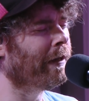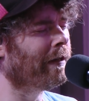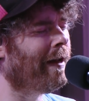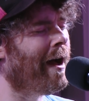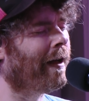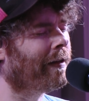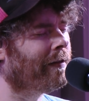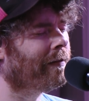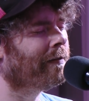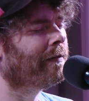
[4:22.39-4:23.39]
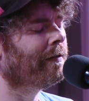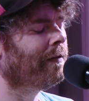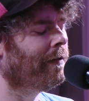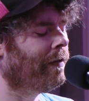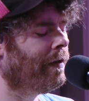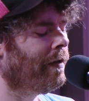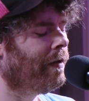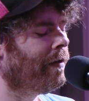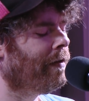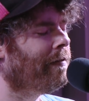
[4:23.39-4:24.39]
clock,
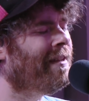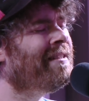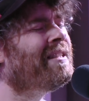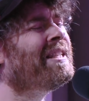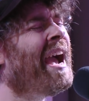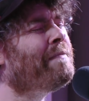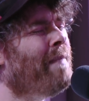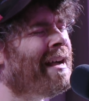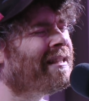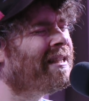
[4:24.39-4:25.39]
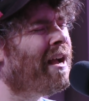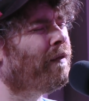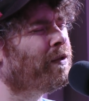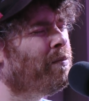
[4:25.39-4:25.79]
then set myself to